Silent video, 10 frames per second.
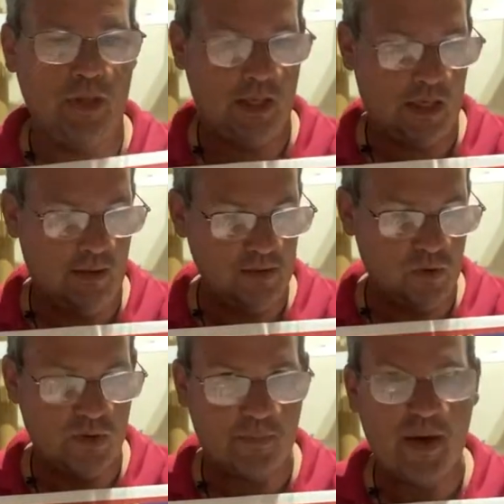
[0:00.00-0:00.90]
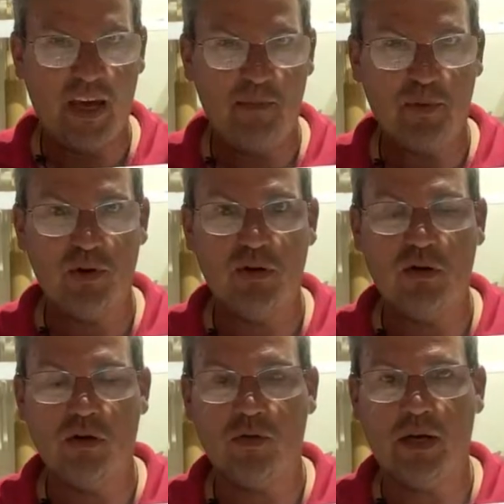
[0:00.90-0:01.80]
It comes with the paper
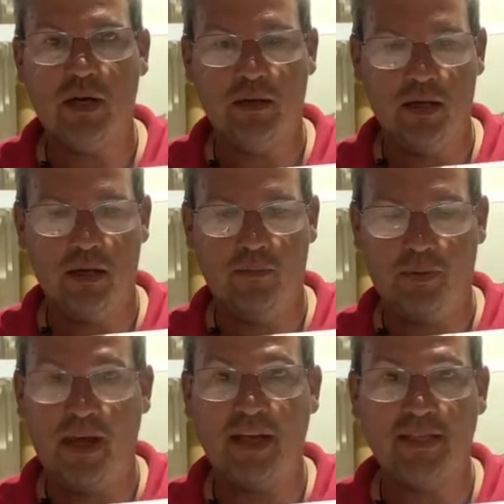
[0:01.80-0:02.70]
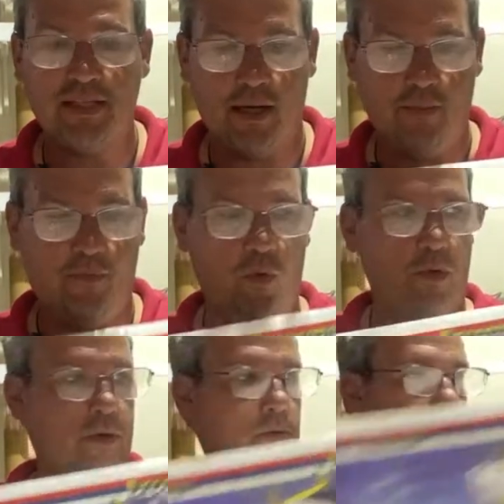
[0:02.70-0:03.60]
already, the plan set up for
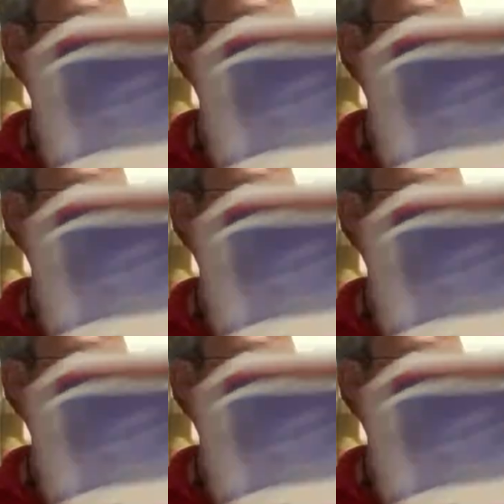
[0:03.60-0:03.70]
you.